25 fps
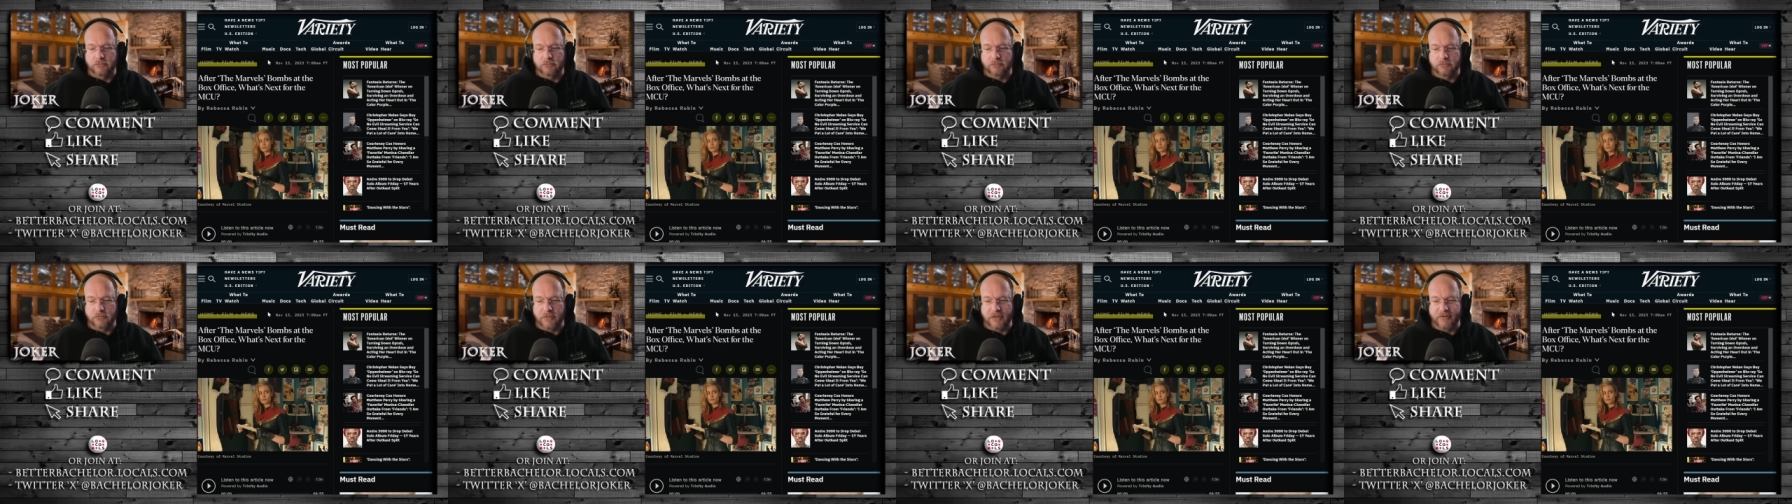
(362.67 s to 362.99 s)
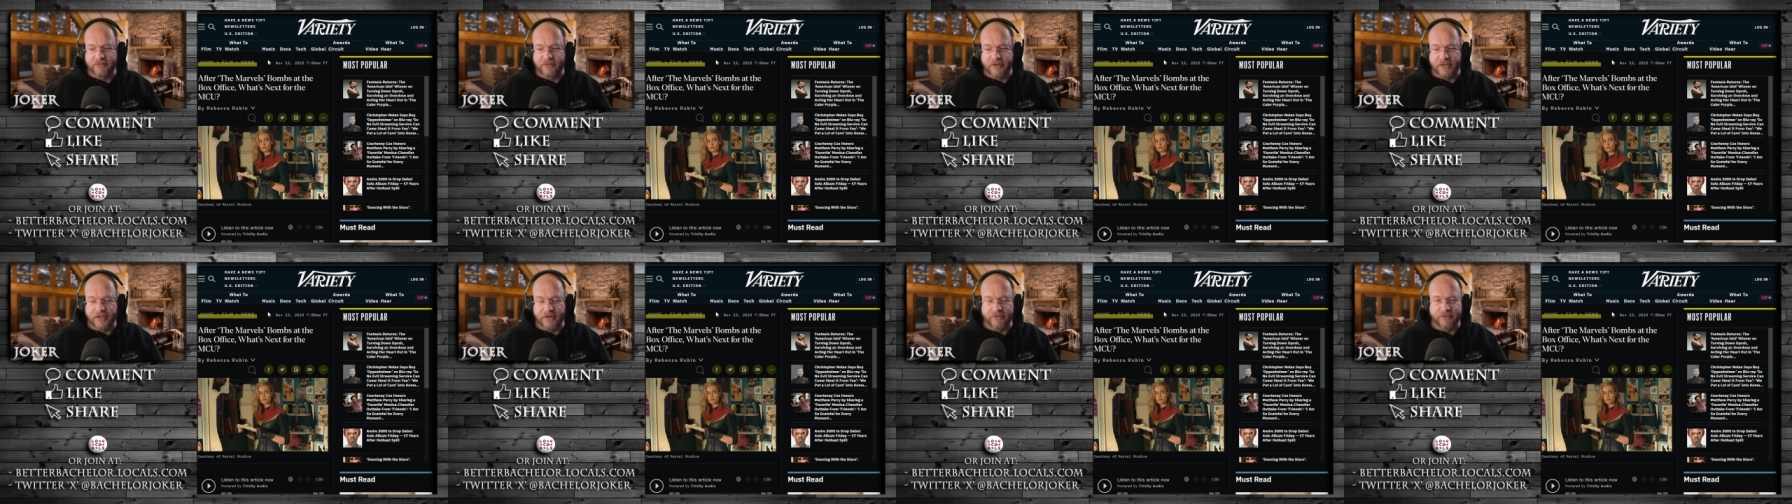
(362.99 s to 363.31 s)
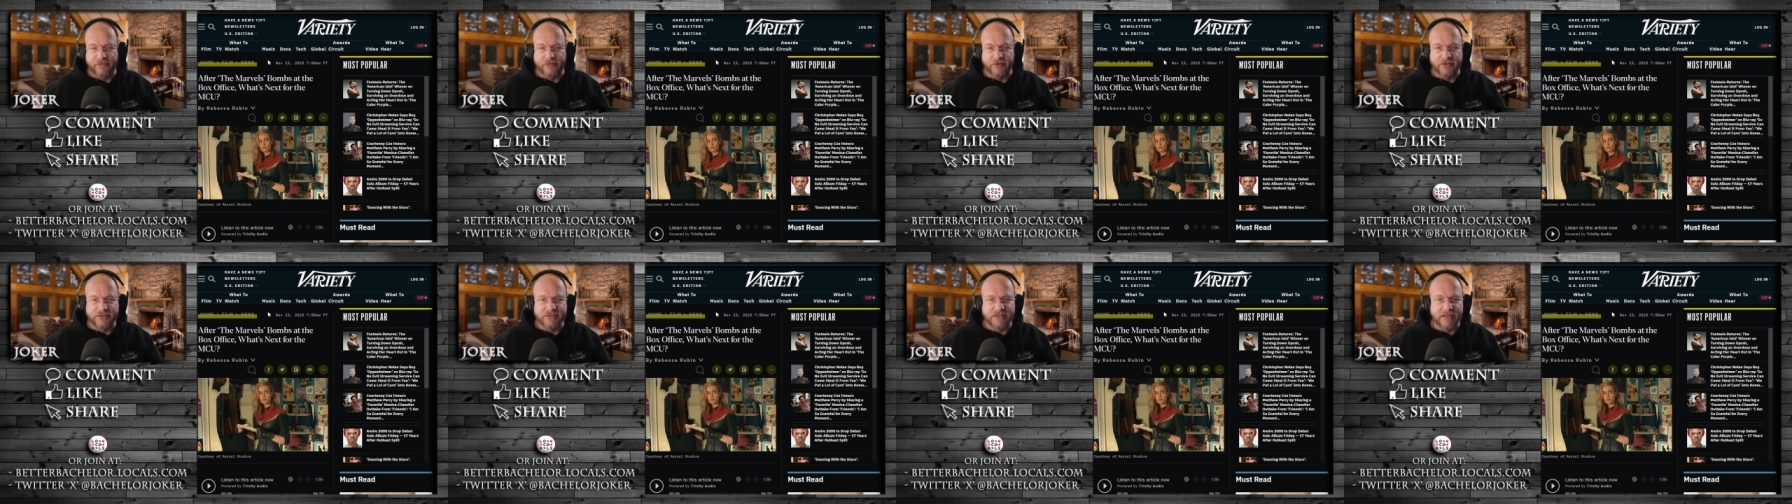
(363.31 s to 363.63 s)
I forget her
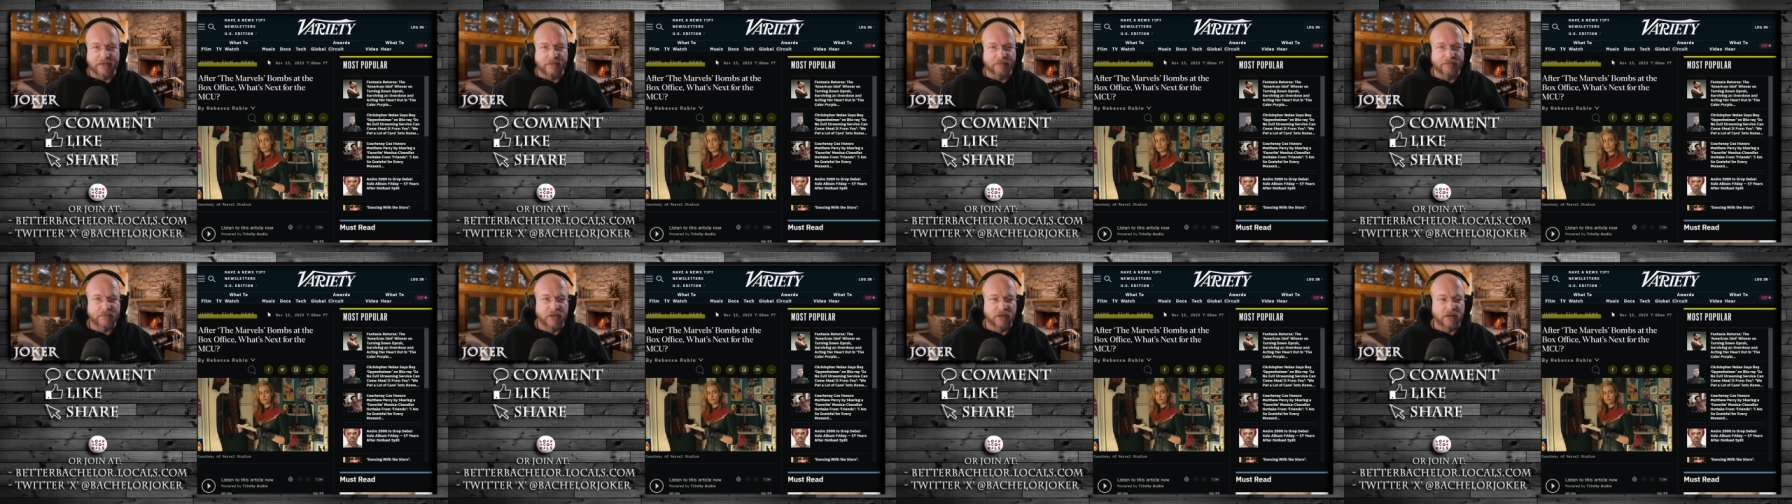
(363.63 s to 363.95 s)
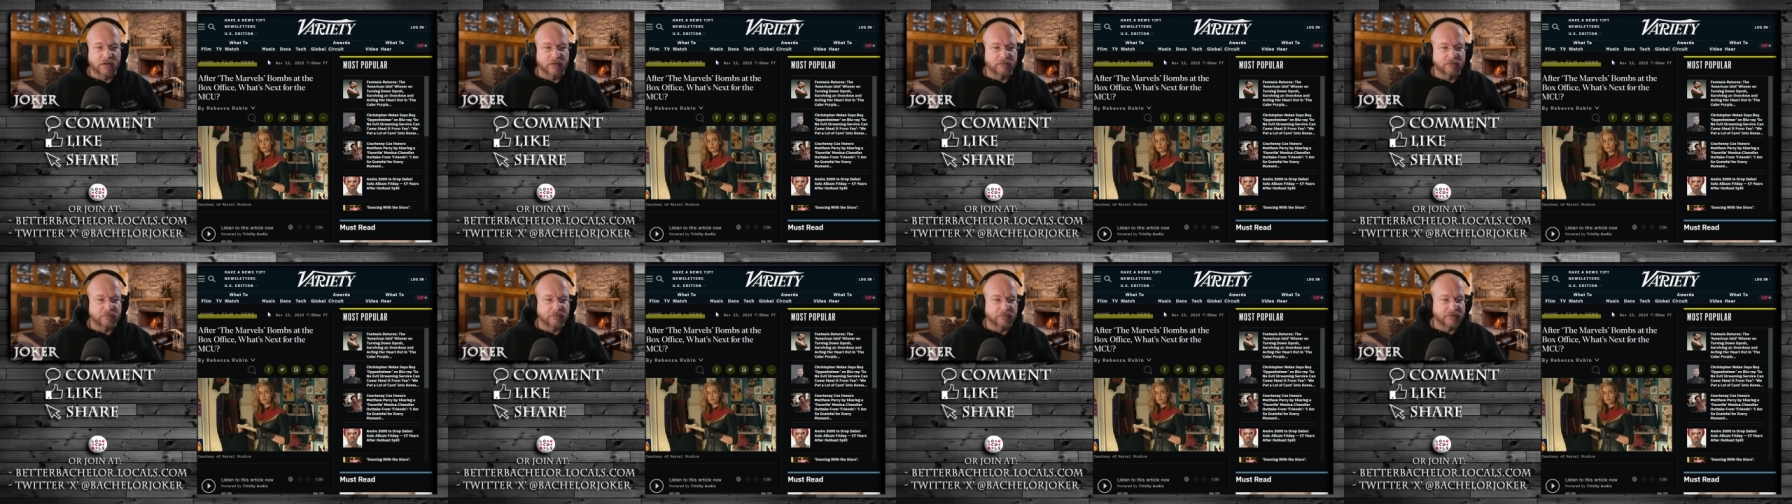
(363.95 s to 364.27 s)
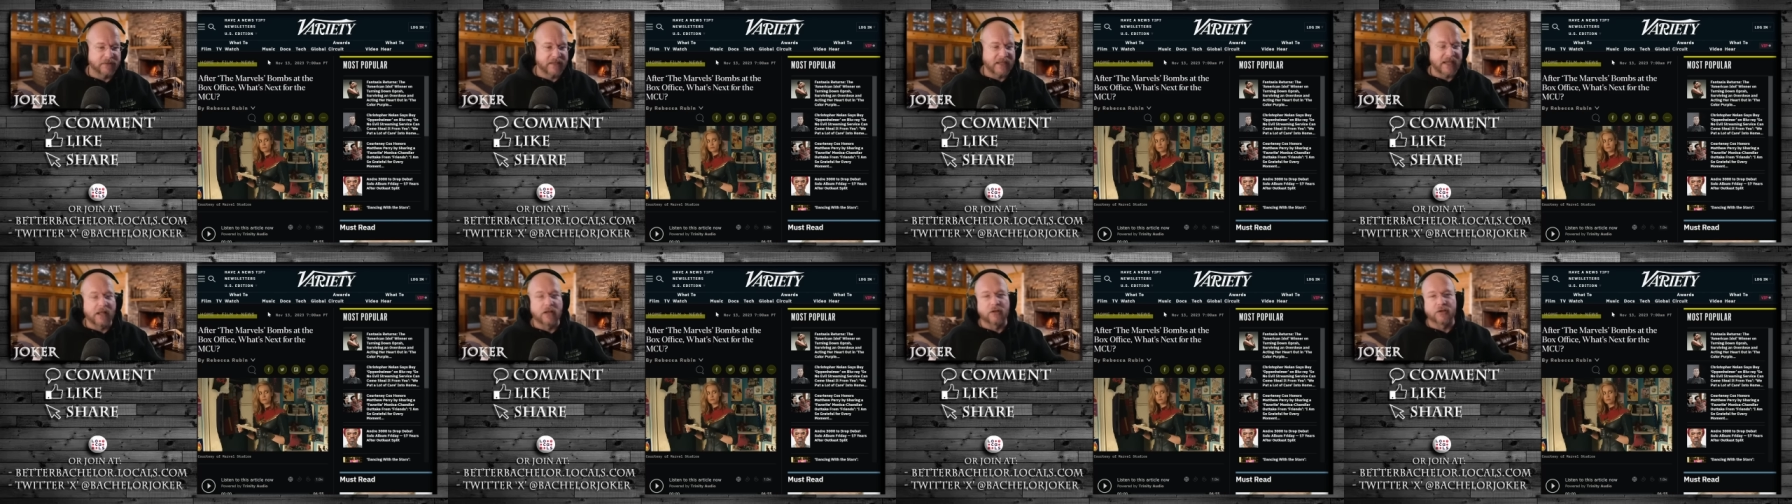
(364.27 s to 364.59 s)
first name,
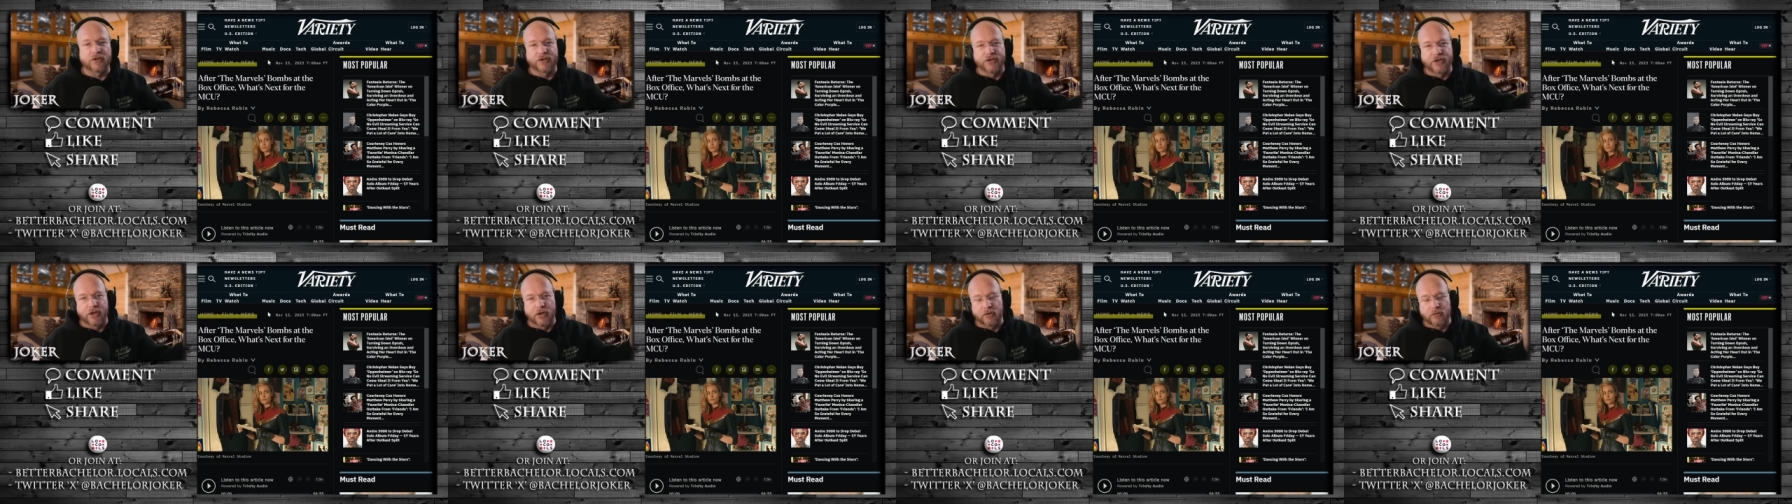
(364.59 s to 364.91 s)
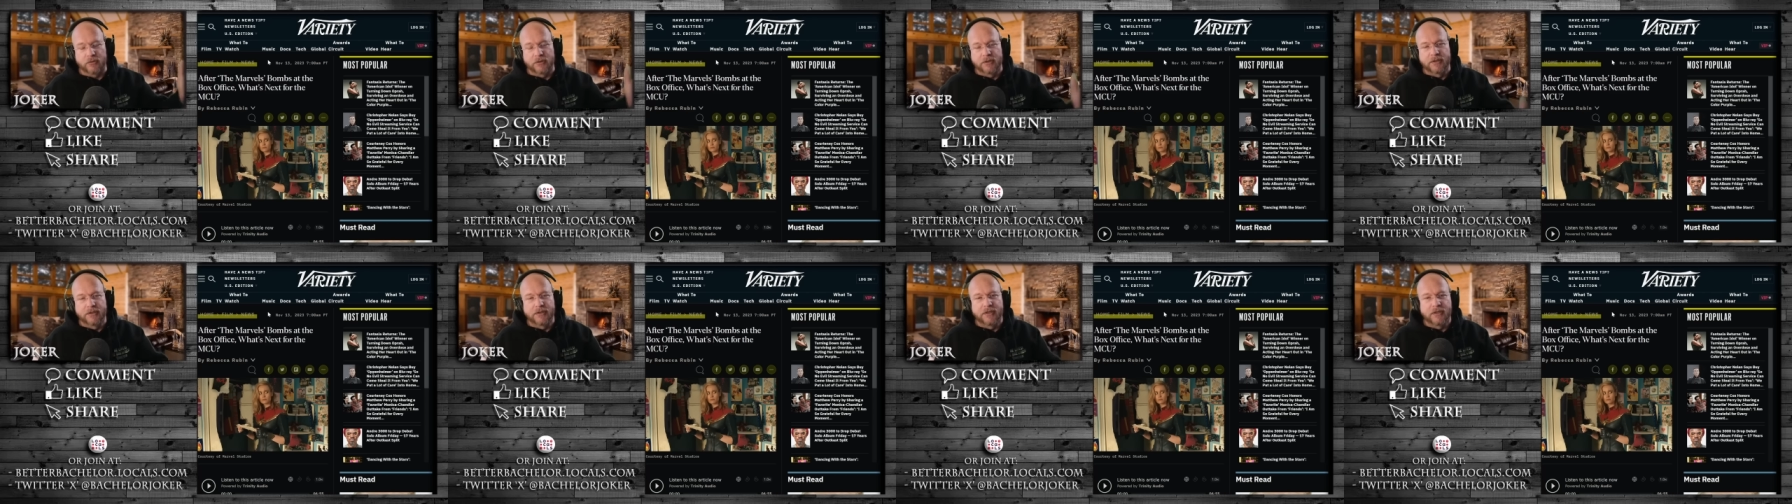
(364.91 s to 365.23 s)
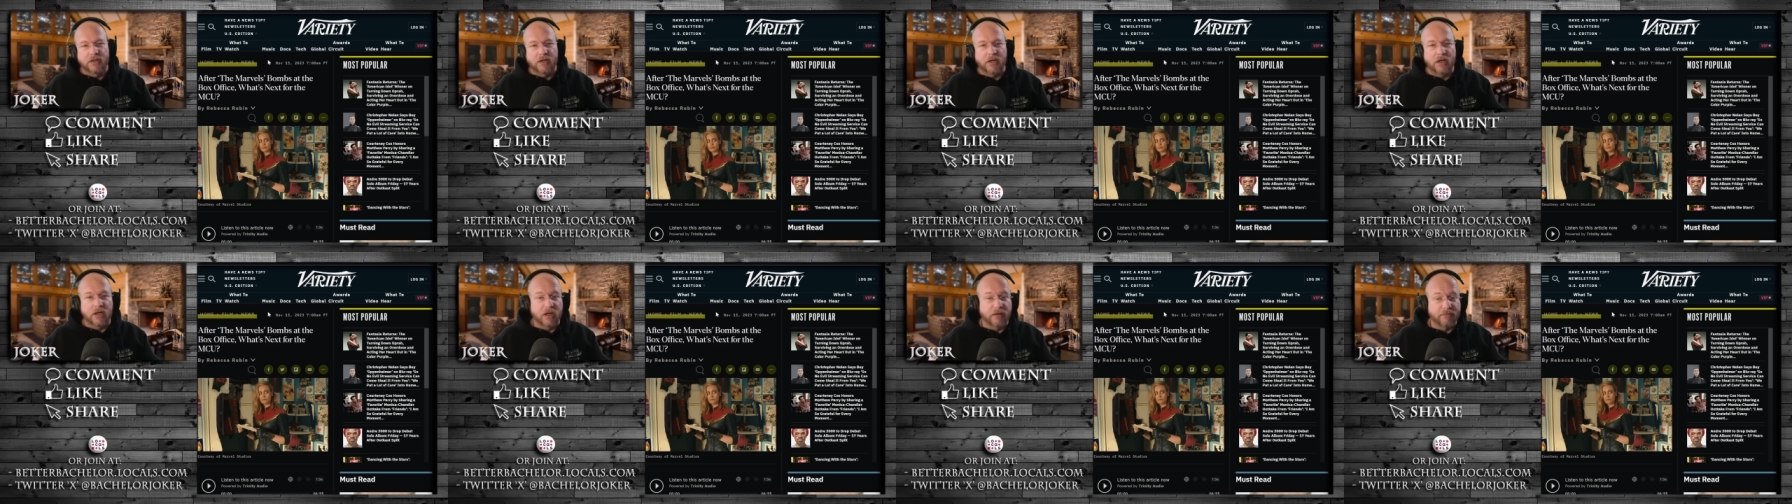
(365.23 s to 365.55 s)
Gal Gadot.
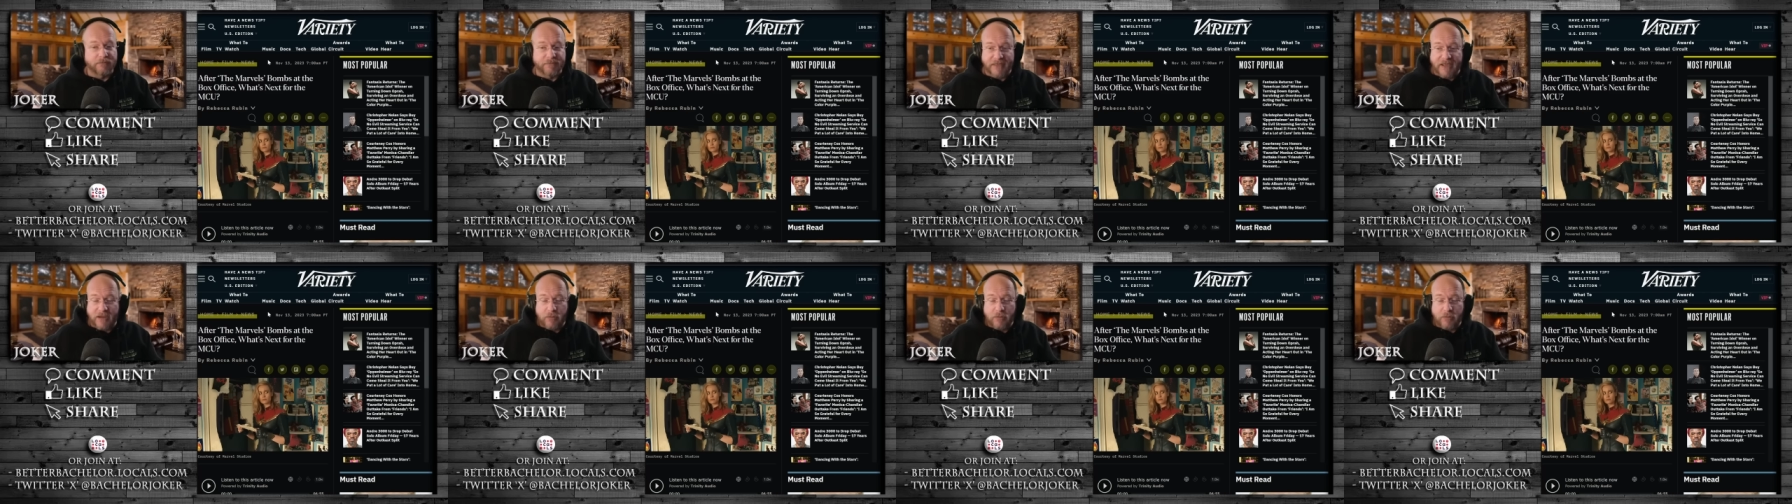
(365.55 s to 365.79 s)
That